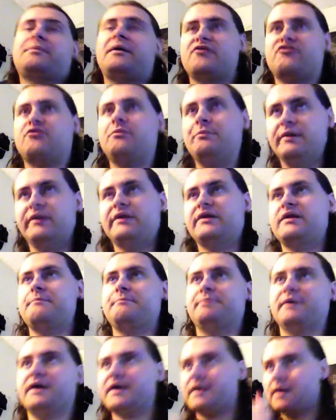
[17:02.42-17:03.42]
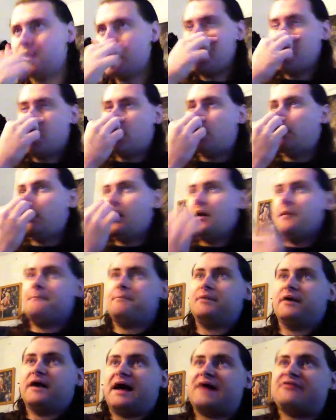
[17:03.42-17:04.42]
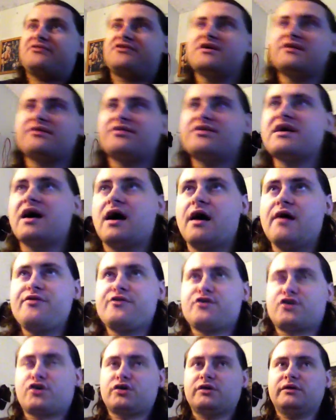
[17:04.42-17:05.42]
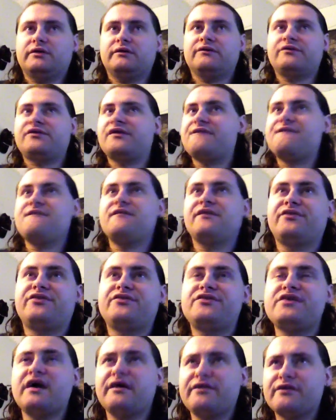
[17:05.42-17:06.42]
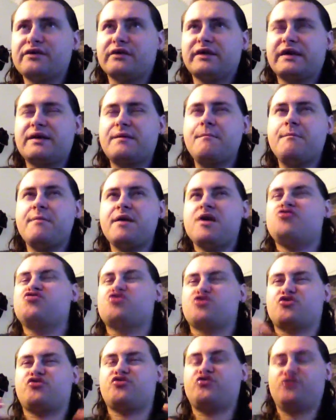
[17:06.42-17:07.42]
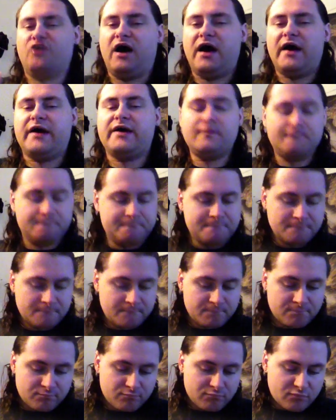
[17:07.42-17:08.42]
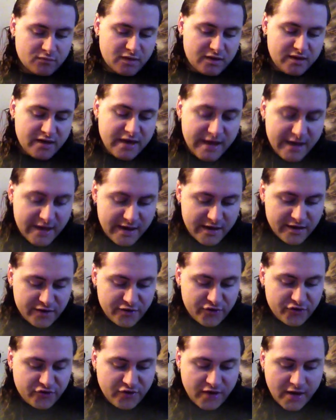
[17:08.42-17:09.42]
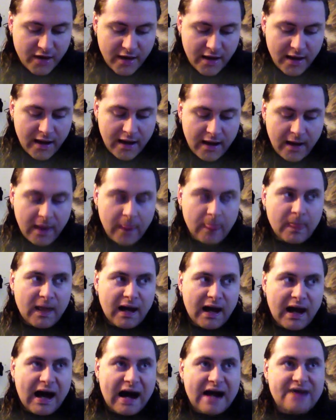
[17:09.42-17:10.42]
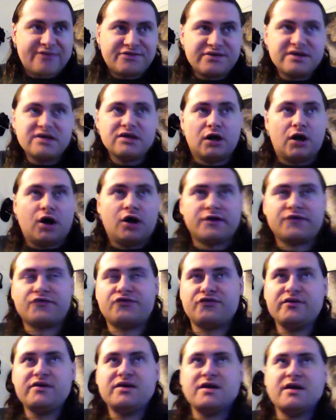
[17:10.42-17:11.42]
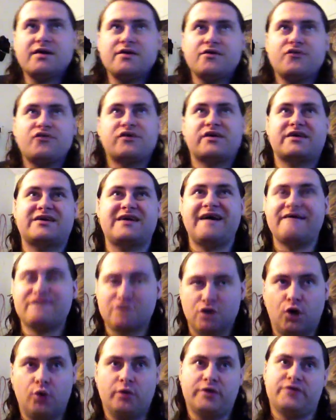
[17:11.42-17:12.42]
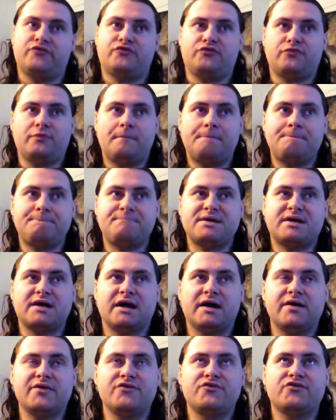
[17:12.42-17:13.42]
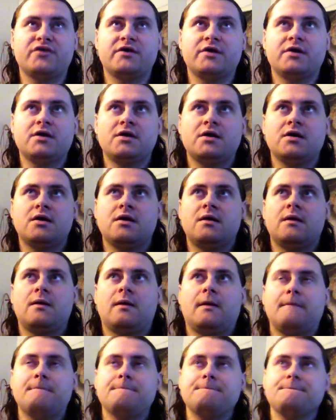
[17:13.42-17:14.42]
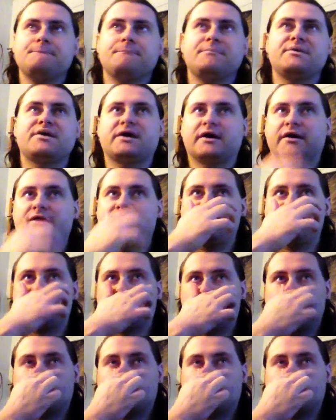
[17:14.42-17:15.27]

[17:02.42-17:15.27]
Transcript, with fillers: possibility but but I think the other the the other like major sign is I think honestly is Kevin Owens because because